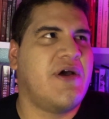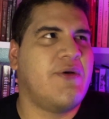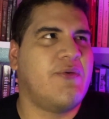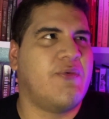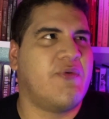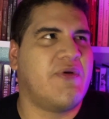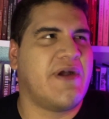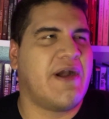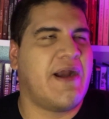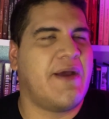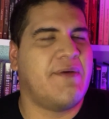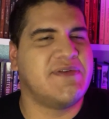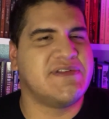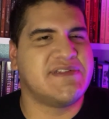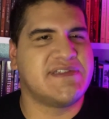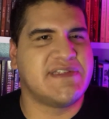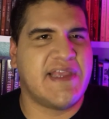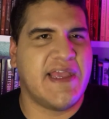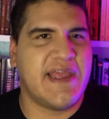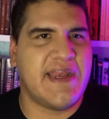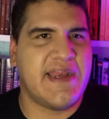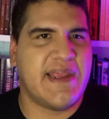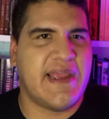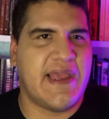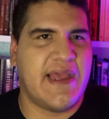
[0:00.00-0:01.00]
where I was
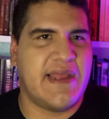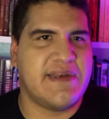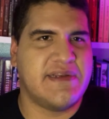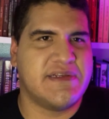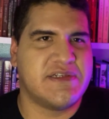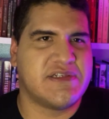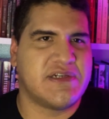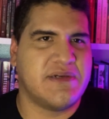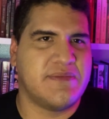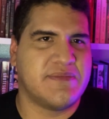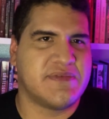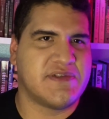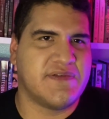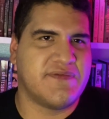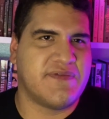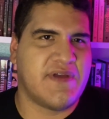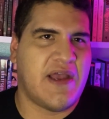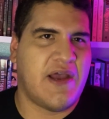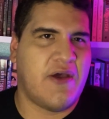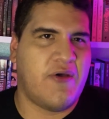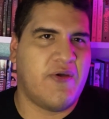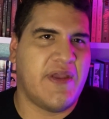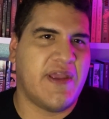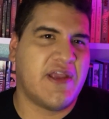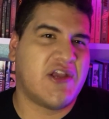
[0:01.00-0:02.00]
getting at in terms of
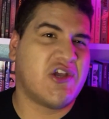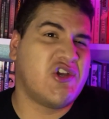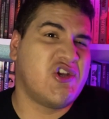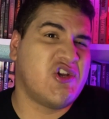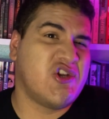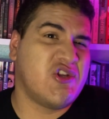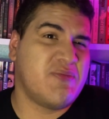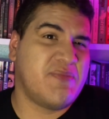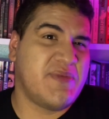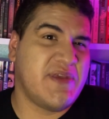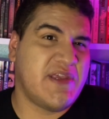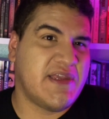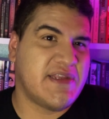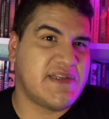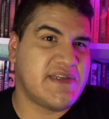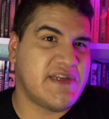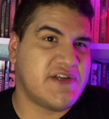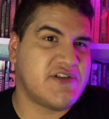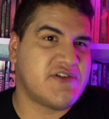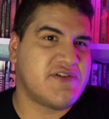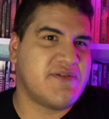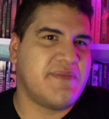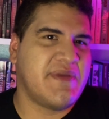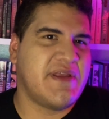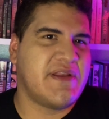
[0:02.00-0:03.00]
how it could be a
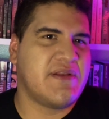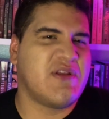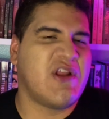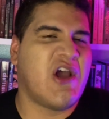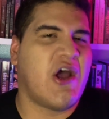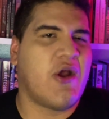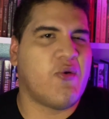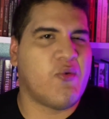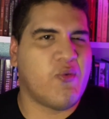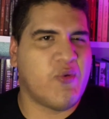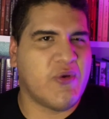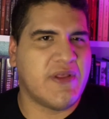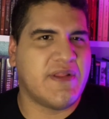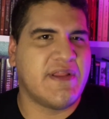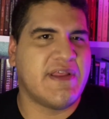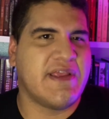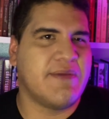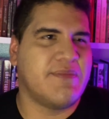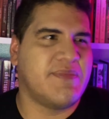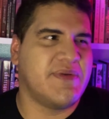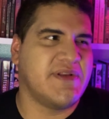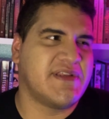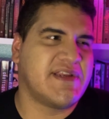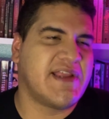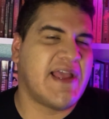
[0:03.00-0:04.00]
detriment, not
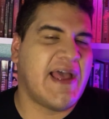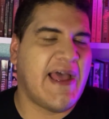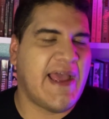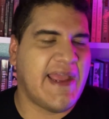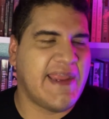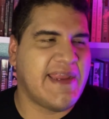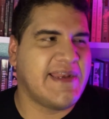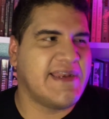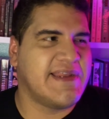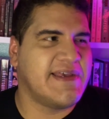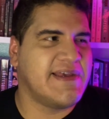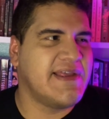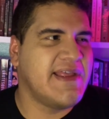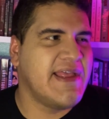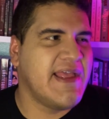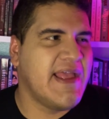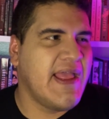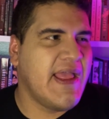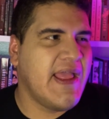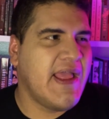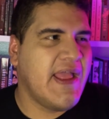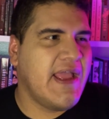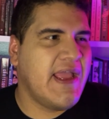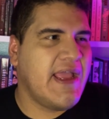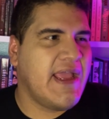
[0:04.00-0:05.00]
really, but kinda,
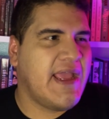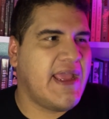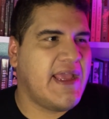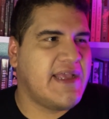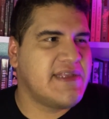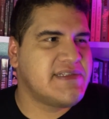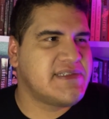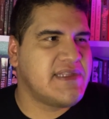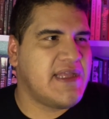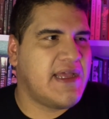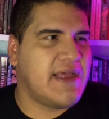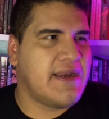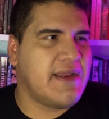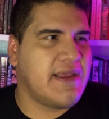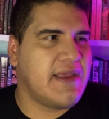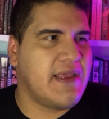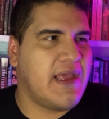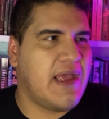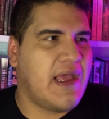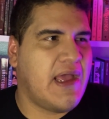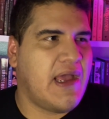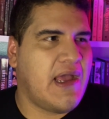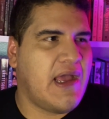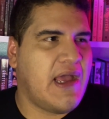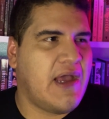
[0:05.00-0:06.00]
is that
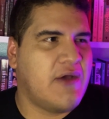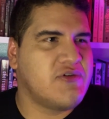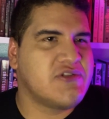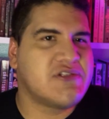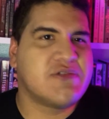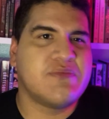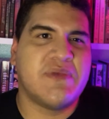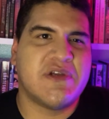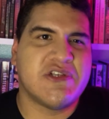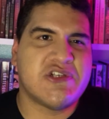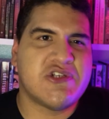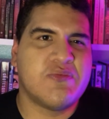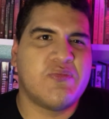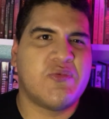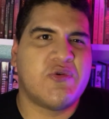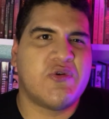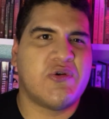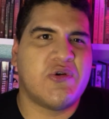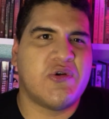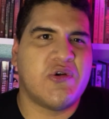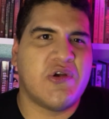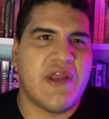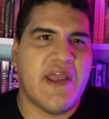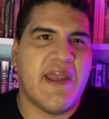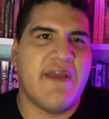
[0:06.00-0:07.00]
I was much
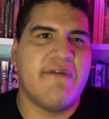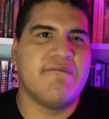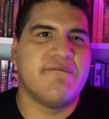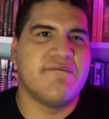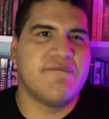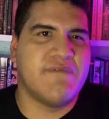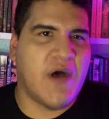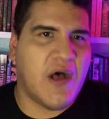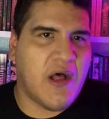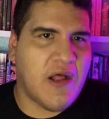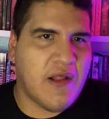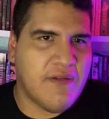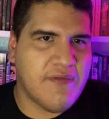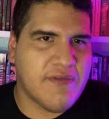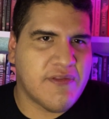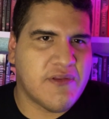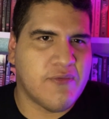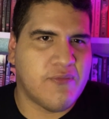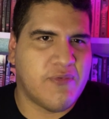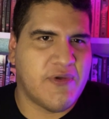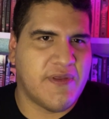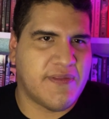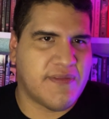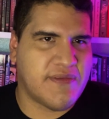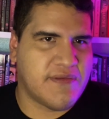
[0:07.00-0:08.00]
more involved
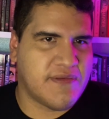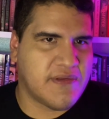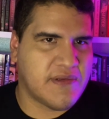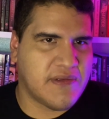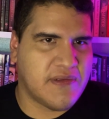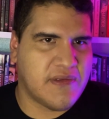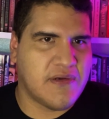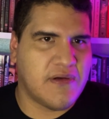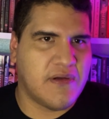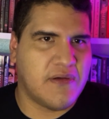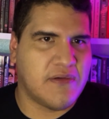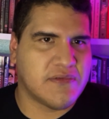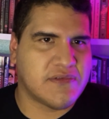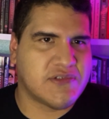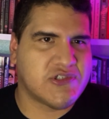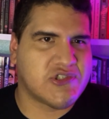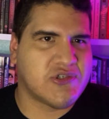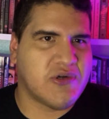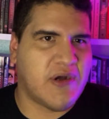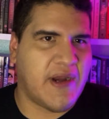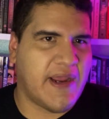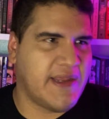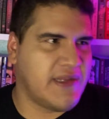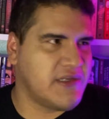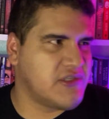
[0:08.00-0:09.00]
with, you know,
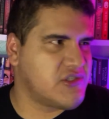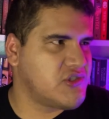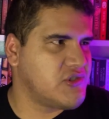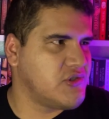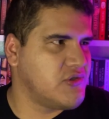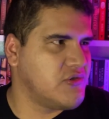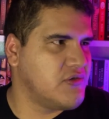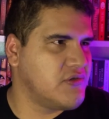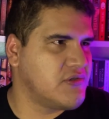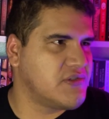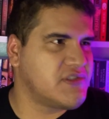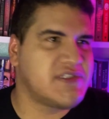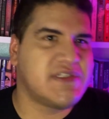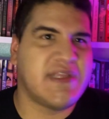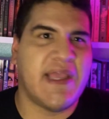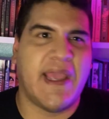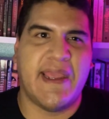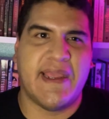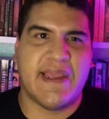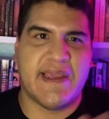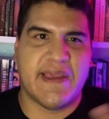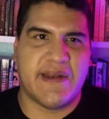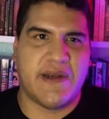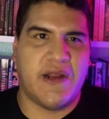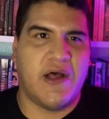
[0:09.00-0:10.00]
trying to
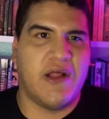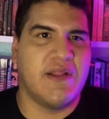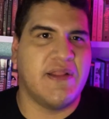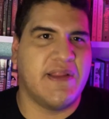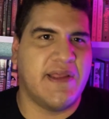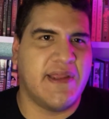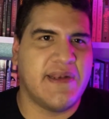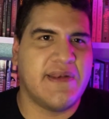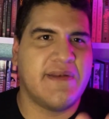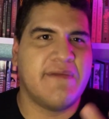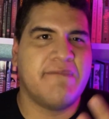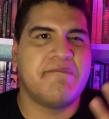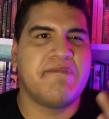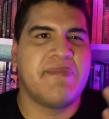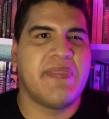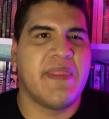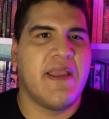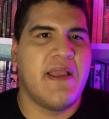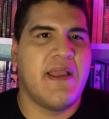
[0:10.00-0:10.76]
take it all in,